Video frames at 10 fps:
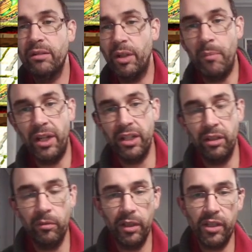I might
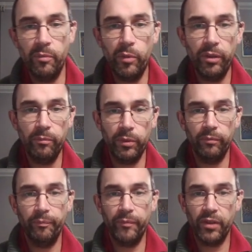do at some point, but
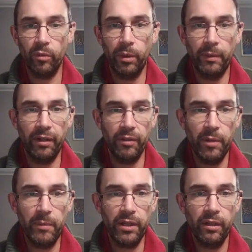not where we are at the
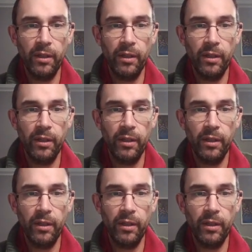moment.